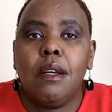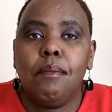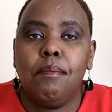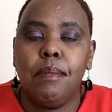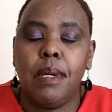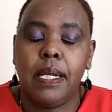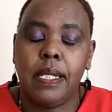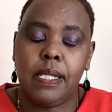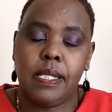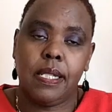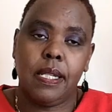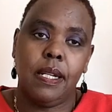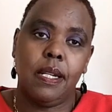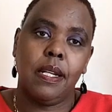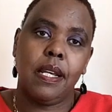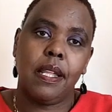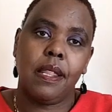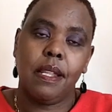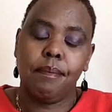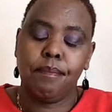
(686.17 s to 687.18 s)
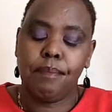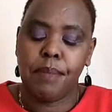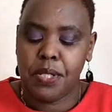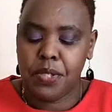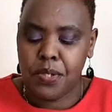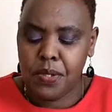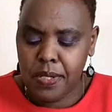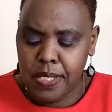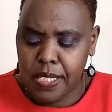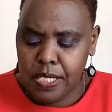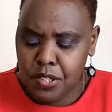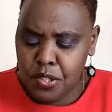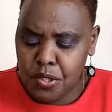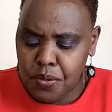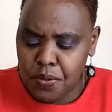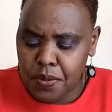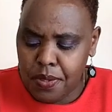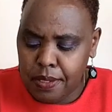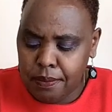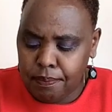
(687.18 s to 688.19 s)
but let them be told the
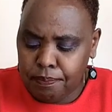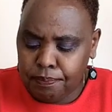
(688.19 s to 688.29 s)
truth.